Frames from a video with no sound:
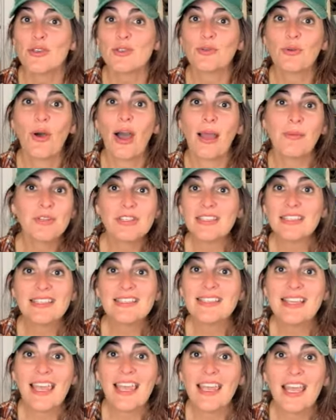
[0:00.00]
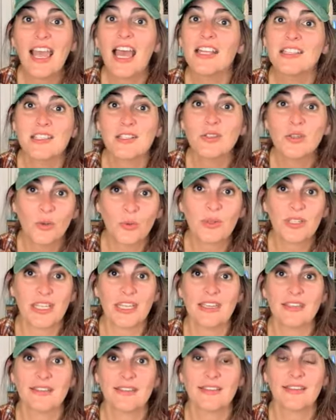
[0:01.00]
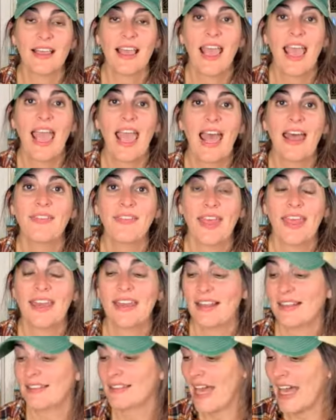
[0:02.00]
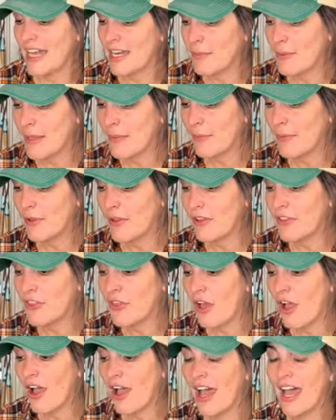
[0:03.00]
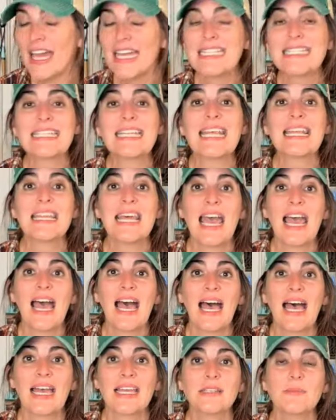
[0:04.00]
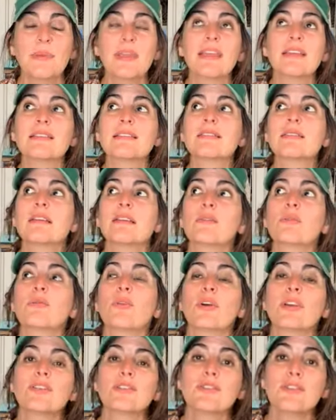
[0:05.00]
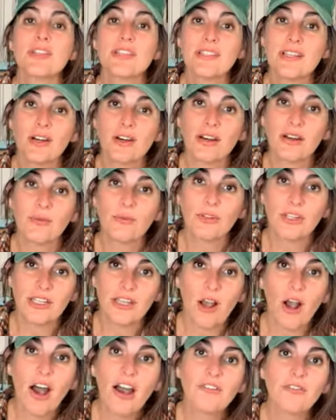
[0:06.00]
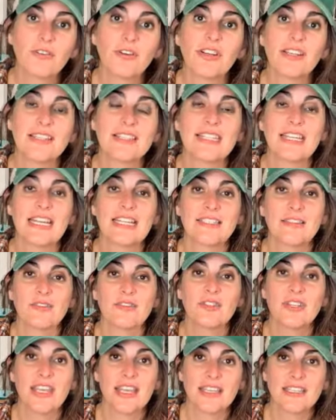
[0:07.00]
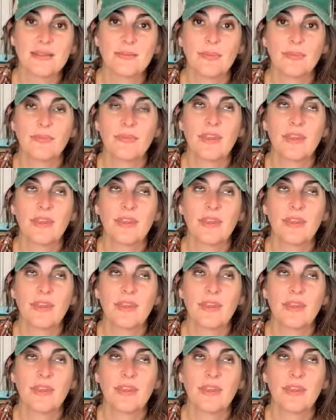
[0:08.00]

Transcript: Well, I'm just gonna say it's a new release. And then a lot of people thought that because Rose just started really offering stencils, she has